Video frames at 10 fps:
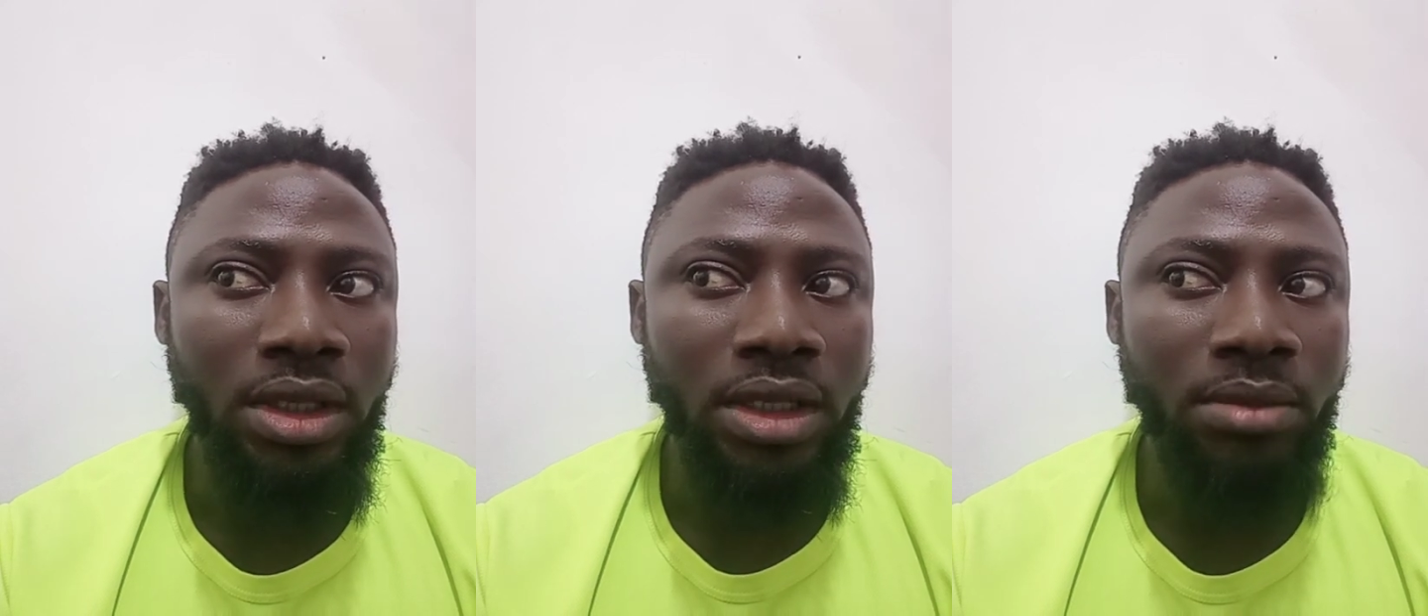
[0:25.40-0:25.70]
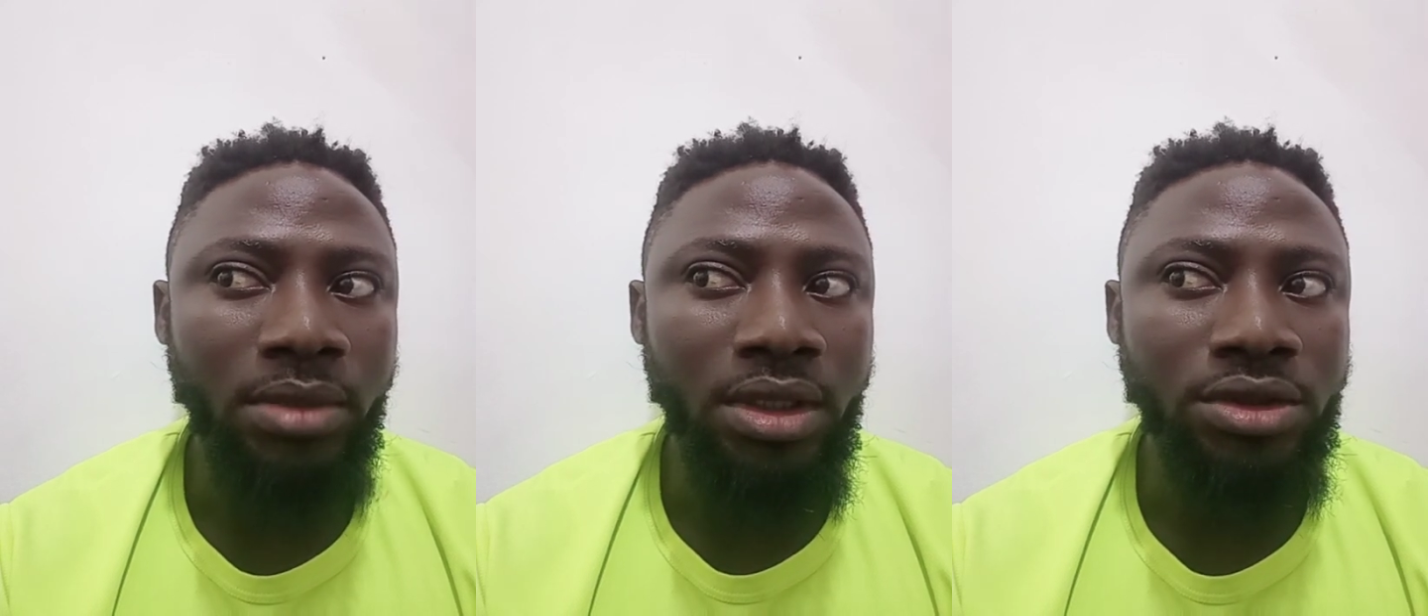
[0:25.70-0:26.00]

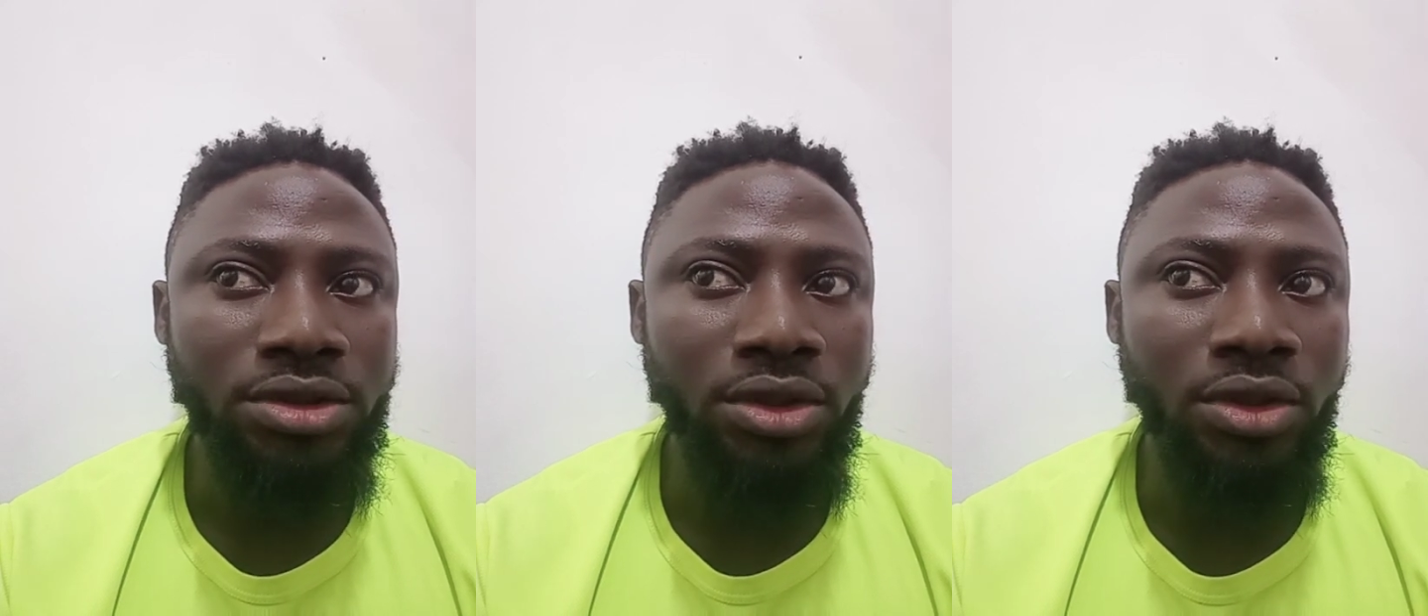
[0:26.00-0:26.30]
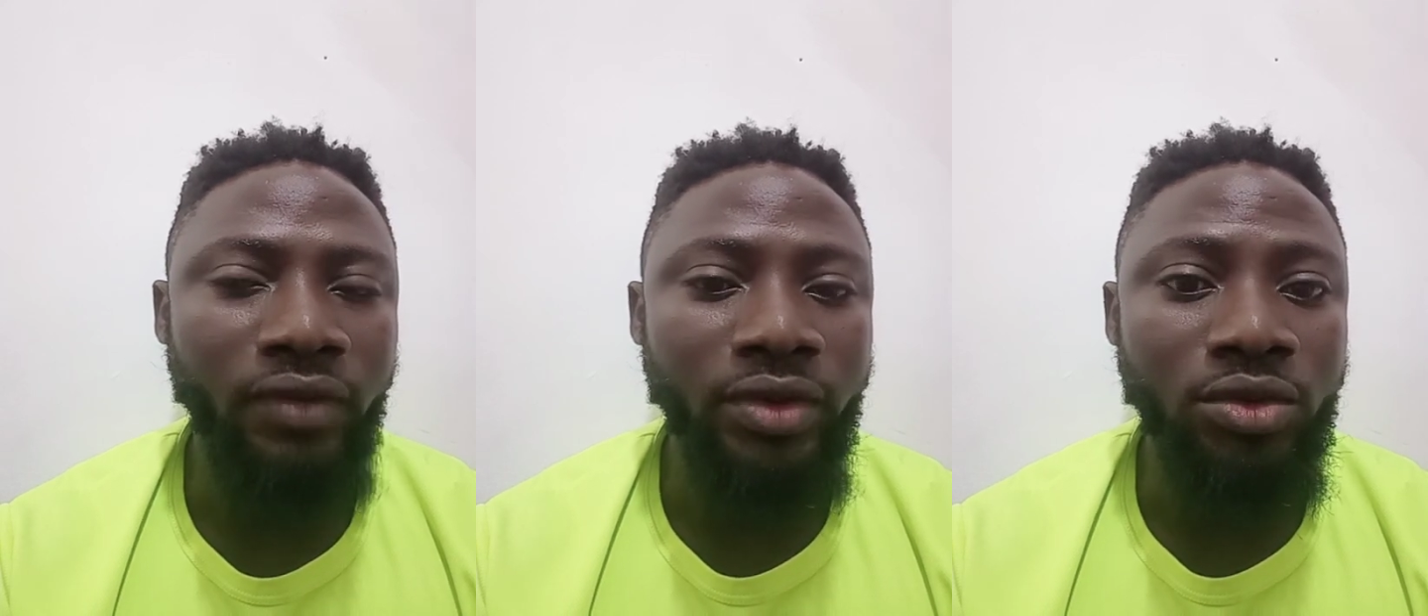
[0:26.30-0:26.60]
and making sure you
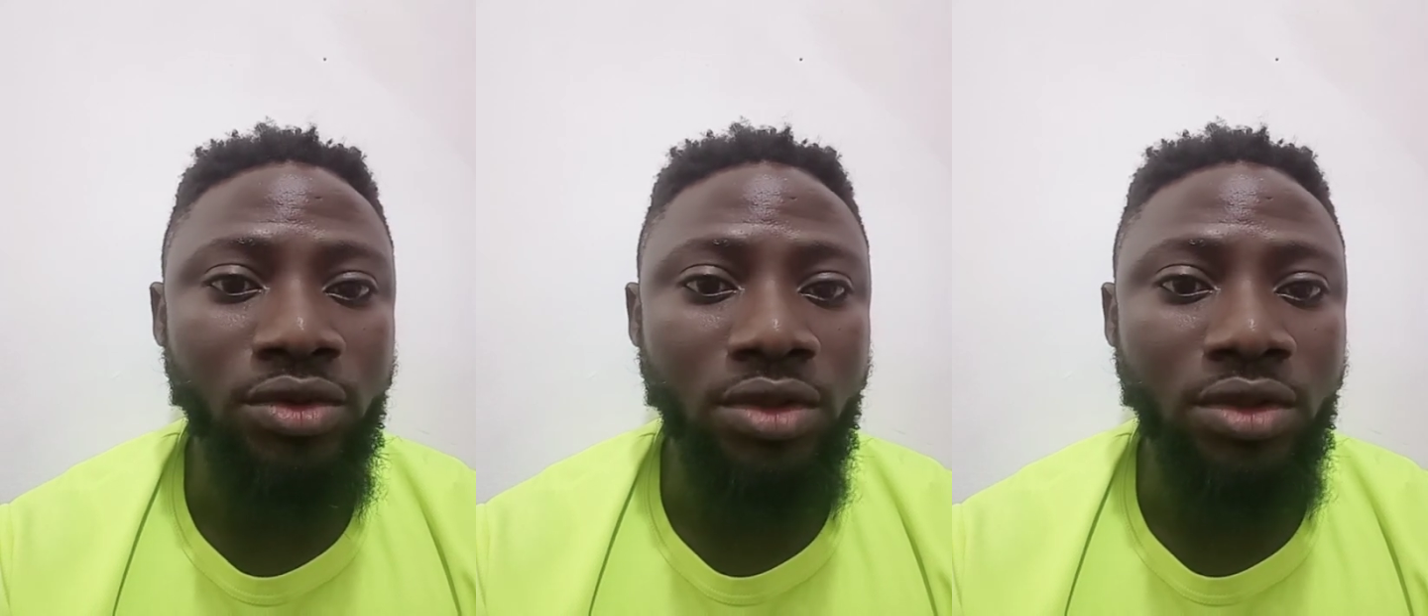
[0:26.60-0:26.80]
have a good